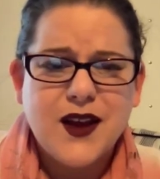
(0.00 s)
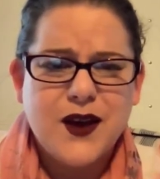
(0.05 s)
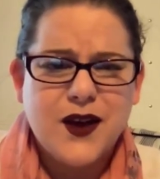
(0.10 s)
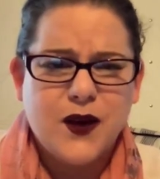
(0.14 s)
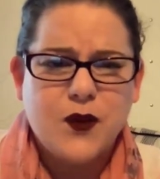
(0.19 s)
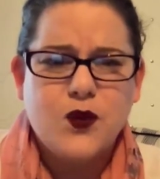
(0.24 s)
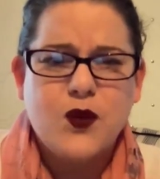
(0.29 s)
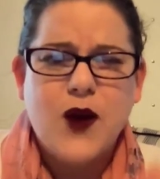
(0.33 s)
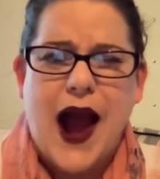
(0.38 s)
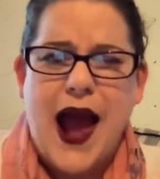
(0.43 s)

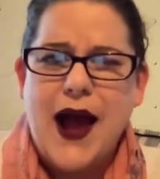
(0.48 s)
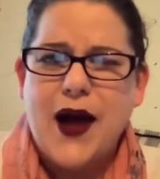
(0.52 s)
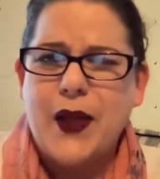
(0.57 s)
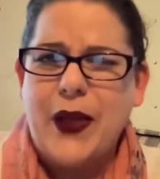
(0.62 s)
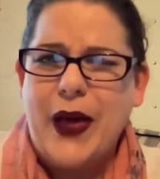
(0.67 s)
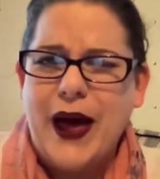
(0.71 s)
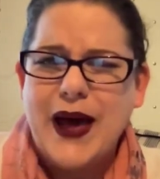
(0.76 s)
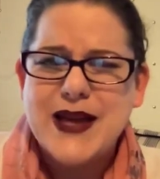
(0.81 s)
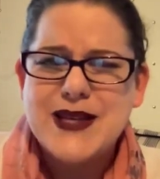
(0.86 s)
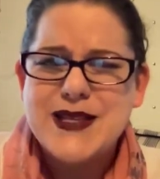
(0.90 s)
rile
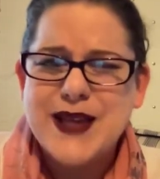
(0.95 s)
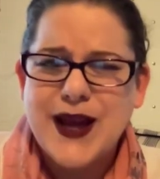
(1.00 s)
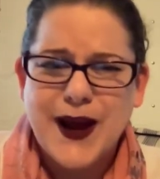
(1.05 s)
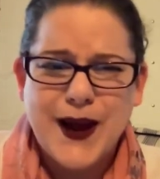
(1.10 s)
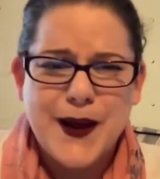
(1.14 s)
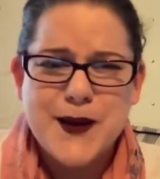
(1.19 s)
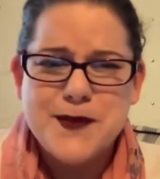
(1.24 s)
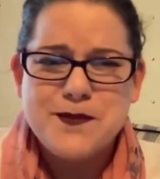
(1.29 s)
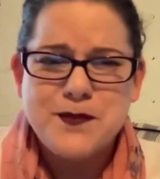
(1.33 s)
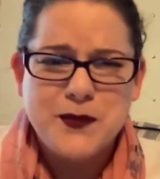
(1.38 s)
us
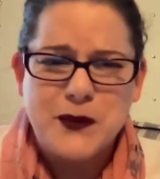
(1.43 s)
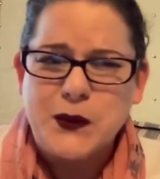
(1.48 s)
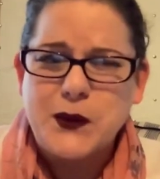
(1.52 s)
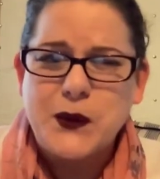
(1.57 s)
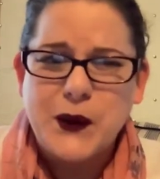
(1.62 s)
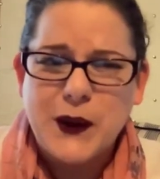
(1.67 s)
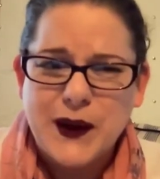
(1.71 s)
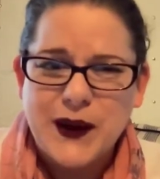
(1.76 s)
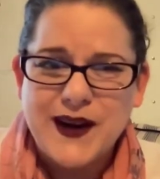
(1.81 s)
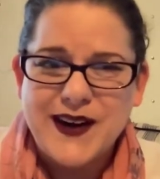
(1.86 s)
up
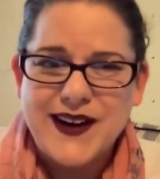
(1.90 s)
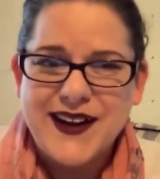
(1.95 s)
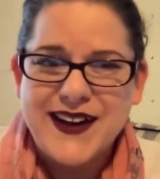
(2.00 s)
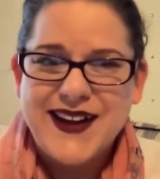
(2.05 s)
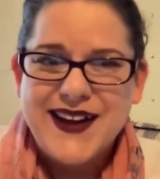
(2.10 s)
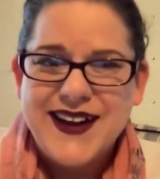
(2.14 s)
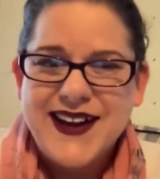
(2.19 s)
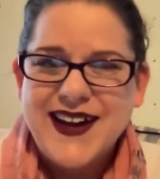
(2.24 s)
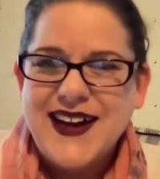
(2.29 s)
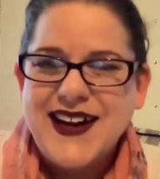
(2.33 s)
more
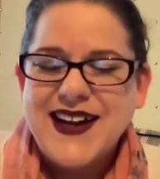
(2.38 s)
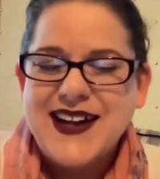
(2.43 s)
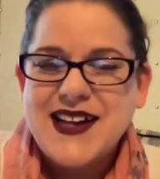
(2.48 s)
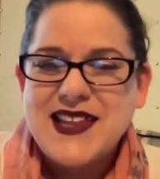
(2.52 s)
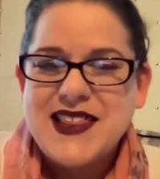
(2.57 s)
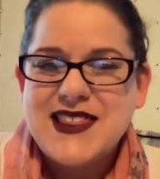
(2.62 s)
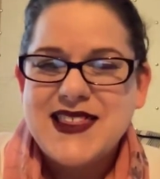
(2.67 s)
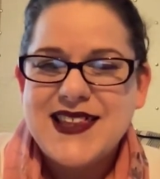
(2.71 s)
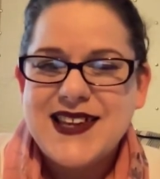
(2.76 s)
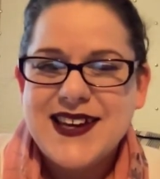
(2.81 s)

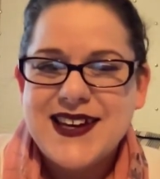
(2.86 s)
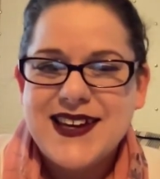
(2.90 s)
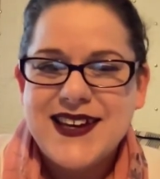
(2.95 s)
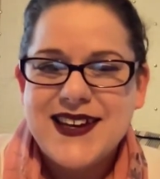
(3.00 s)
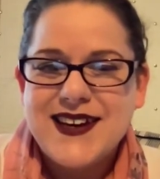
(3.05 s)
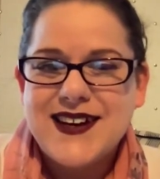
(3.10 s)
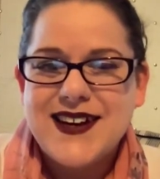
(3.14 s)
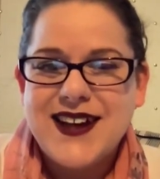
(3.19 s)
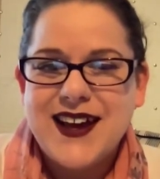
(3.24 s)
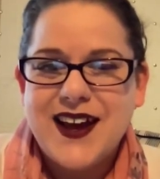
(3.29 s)

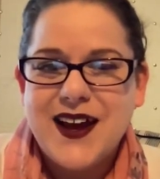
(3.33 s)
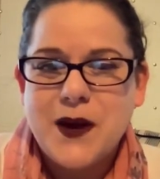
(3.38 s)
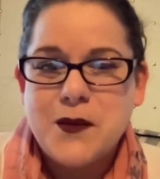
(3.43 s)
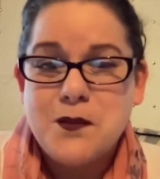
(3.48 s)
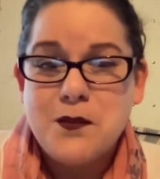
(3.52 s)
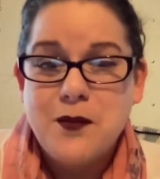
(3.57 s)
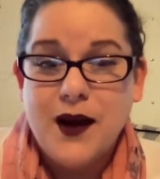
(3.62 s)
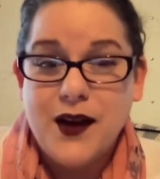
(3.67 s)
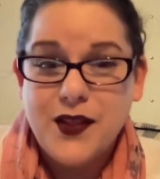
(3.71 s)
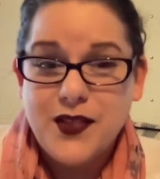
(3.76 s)
than a
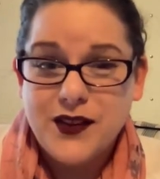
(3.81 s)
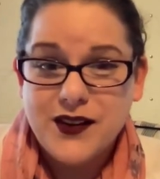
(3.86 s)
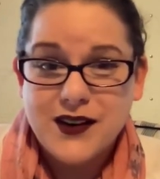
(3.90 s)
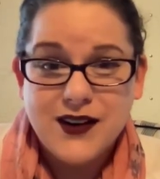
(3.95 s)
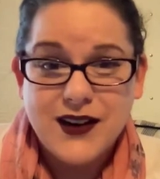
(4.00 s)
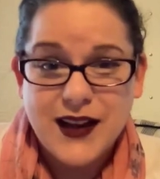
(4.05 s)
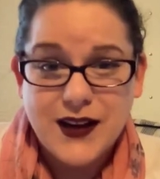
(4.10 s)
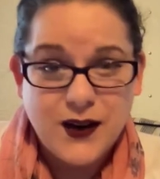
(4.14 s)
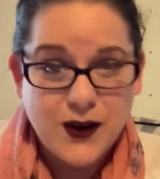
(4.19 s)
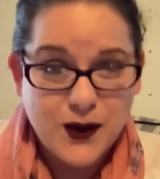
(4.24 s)
mother
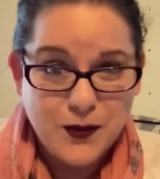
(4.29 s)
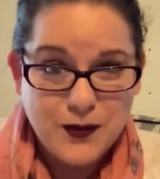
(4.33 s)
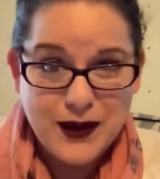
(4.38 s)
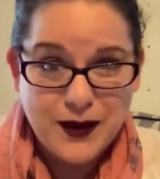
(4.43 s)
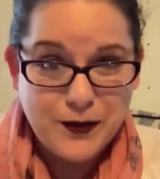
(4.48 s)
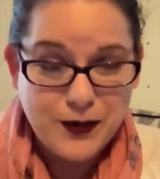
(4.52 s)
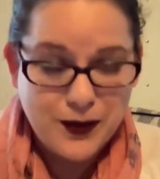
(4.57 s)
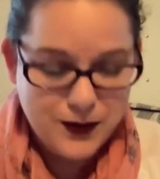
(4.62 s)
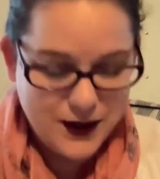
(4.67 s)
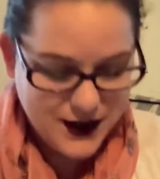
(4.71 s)
and her
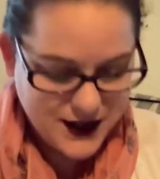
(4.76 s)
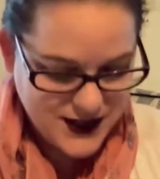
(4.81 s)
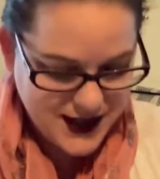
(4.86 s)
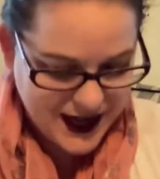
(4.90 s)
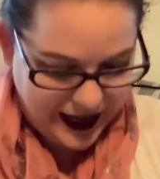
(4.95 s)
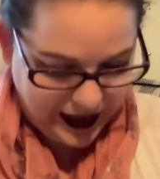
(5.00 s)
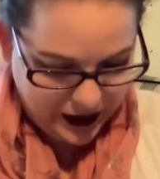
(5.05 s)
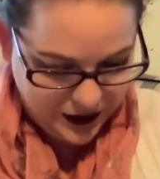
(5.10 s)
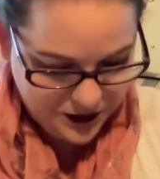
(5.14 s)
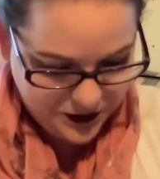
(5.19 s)
baby being
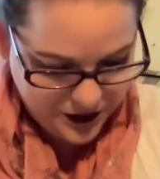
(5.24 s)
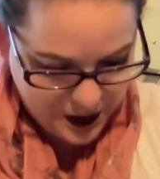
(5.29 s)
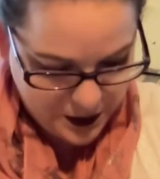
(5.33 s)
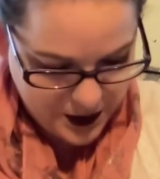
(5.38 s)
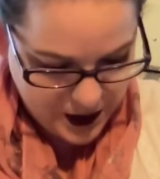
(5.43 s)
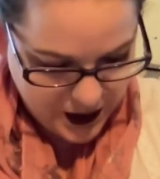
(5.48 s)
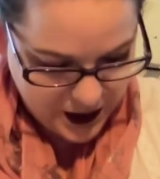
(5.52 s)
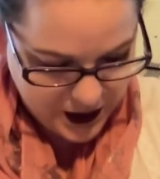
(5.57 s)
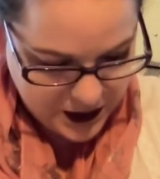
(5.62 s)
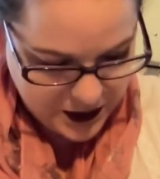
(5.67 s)
taken from
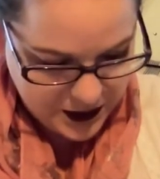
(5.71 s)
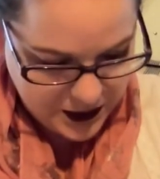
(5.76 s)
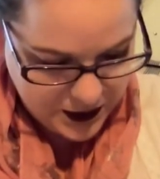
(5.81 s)
her.